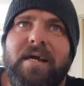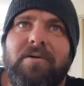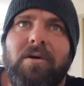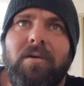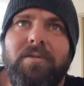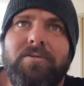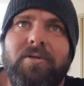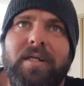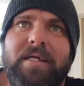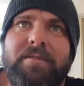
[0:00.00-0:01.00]
alcohol is
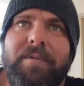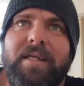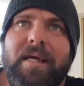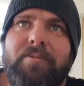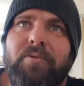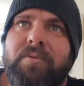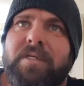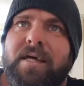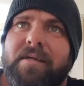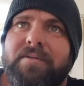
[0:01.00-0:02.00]
not allowed to be labelled with
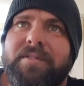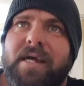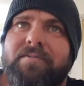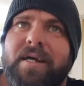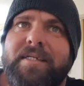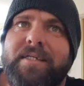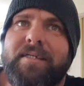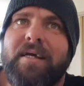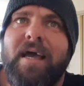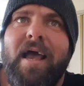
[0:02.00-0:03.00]
a health star
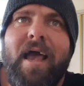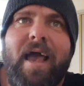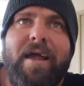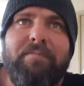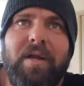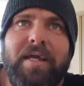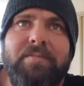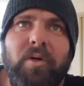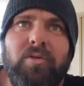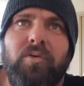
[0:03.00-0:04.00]
rating, and
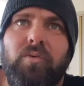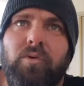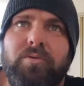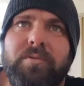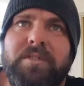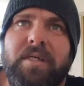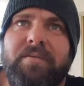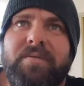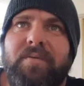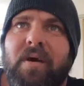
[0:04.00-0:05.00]
plain bottled water
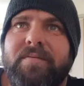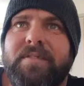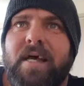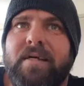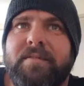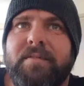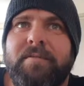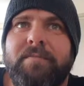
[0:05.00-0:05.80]
receives 5 stars.